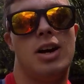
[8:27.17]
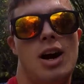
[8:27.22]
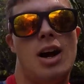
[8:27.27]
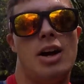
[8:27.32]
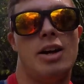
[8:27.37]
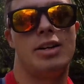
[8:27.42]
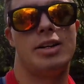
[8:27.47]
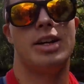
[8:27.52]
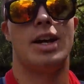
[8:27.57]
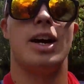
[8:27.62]
All
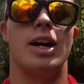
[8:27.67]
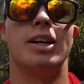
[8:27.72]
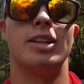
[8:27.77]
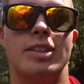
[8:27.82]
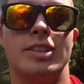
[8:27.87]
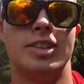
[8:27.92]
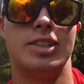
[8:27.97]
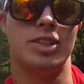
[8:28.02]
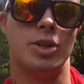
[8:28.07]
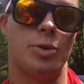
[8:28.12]
right,
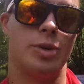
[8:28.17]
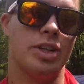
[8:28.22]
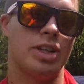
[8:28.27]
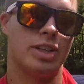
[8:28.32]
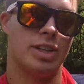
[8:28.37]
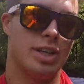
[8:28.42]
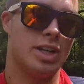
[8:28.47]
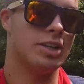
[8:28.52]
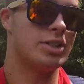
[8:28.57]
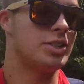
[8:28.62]
guys, so we
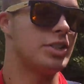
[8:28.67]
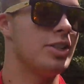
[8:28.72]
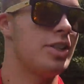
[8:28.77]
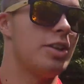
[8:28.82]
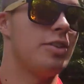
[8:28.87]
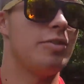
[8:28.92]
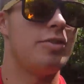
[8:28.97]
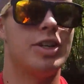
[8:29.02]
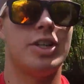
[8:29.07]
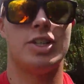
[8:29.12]
didn't catch
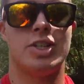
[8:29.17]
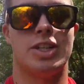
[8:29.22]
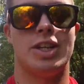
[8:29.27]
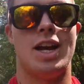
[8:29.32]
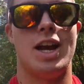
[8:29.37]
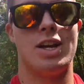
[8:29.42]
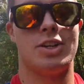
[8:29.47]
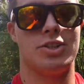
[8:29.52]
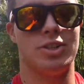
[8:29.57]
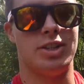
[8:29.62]
anything fishing
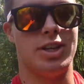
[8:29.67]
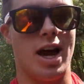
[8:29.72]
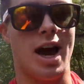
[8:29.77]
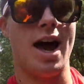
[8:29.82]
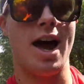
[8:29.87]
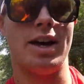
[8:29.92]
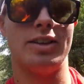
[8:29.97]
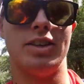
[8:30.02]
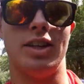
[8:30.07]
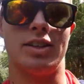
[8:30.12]
actually. I
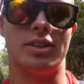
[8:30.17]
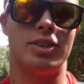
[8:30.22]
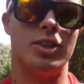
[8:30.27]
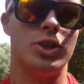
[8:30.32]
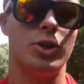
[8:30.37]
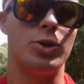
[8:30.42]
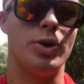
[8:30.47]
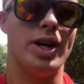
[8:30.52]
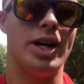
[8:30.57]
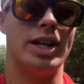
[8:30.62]
had like
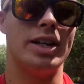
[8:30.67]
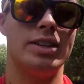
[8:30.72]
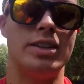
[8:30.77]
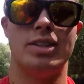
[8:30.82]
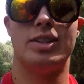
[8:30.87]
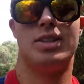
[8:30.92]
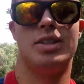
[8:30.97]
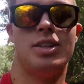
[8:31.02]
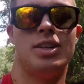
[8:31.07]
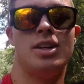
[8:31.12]
two
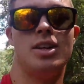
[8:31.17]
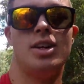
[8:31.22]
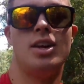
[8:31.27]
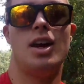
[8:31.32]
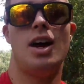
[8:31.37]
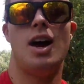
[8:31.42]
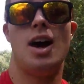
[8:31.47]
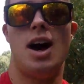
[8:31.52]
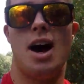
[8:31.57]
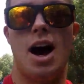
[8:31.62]
hits
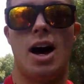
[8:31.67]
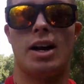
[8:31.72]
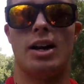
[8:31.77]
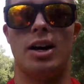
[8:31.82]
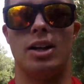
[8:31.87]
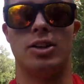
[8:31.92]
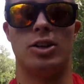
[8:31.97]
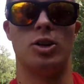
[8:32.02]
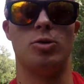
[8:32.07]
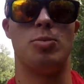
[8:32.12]
on
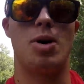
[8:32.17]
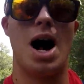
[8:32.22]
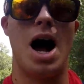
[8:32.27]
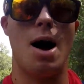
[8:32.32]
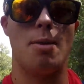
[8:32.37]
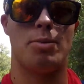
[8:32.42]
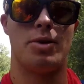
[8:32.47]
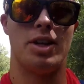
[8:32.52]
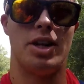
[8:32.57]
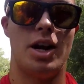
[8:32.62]
a little
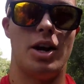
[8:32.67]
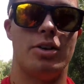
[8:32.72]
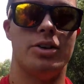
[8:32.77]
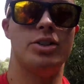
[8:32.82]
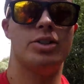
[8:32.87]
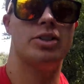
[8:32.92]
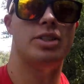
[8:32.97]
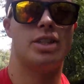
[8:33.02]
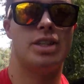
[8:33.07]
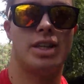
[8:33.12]
popper that I was
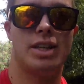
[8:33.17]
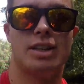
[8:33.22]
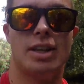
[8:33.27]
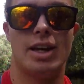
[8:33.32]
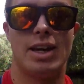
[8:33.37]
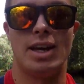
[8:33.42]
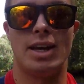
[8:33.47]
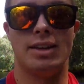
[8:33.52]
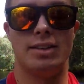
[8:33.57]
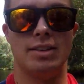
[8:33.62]
using. It
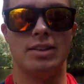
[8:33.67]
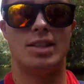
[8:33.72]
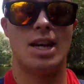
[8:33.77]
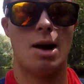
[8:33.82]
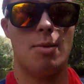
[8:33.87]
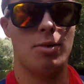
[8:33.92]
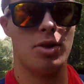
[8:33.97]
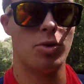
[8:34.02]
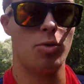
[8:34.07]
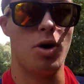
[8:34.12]
like hit the
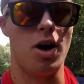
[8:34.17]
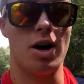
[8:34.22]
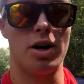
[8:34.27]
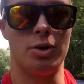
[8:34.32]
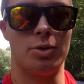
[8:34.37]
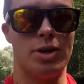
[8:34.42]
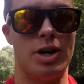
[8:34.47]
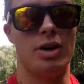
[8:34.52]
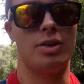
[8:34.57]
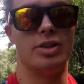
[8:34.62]
top of the water
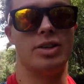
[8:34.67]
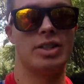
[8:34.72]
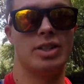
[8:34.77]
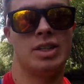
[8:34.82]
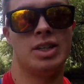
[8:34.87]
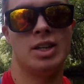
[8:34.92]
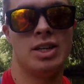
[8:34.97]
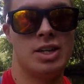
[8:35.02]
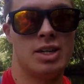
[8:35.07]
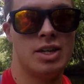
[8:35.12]
when I was
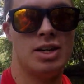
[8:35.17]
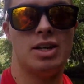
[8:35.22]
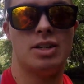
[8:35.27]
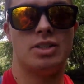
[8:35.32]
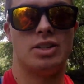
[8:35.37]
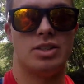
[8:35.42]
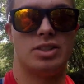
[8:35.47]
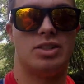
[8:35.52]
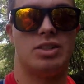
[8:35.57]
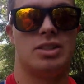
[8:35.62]

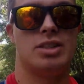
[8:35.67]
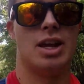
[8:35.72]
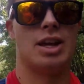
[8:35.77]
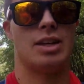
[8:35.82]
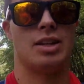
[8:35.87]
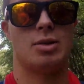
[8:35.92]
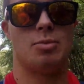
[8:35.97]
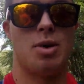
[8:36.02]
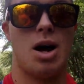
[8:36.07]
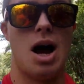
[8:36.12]
just
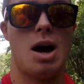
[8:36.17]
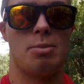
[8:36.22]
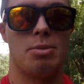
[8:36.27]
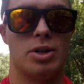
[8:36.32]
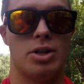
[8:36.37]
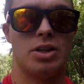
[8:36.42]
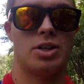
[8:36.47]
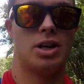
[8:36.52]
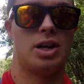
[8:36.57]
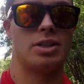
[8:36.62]
taking the popper
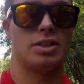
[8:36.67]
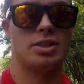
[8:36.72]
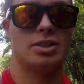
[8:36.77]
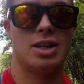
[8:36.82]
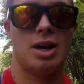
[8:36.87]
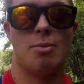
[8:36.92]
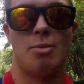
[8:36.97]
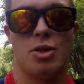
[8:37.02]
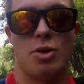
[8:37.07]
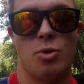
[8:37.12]
across the
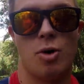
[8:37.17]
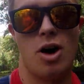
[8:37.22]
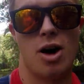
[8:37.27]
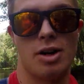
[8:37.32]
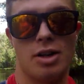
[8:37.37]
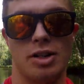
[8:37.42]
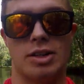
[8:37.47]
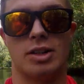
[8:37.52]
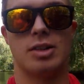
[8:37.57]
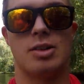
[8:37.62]
top of the
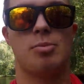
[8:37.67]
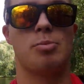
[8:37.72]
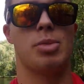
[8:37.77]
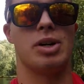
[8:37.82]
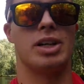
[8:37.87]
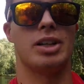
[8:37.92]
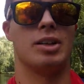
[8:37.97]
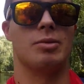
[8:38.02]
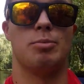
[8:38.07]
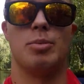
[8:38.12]
water, but
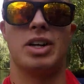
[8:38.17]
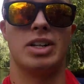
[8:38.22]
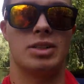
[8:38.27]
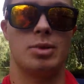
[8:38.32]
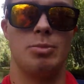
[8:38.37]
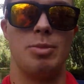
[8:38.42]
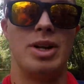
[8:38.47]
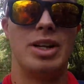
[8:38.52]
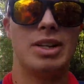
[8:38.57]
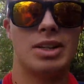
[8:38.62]
it must have
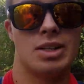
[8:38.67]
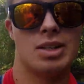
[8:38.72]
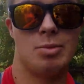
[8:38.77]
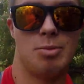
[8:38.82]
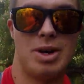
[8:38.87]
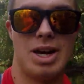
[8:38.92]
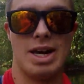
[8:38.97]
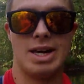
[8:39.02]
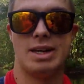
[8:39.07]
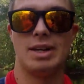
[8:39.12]
missed the
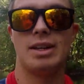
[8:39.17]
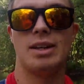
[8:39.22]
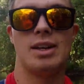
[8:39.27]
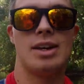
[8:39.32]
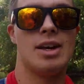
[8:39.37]
bait,